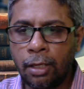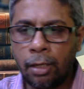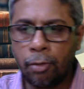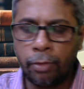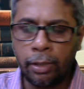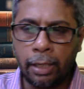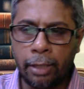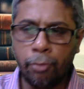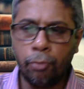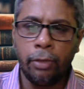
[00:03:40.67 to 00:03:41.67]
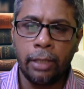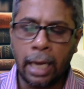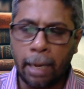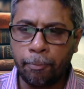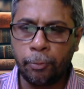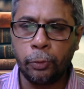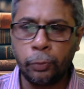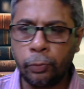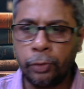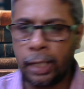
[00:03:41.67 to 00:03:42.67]
We have
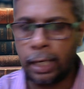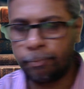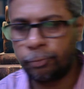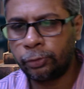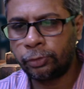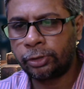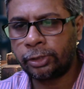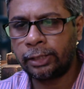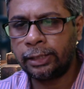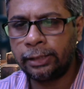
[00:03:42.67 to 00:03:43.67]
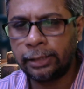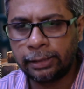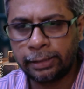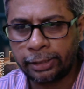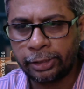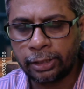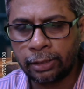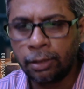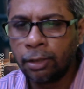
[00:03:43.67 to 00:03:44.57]
to study in this section.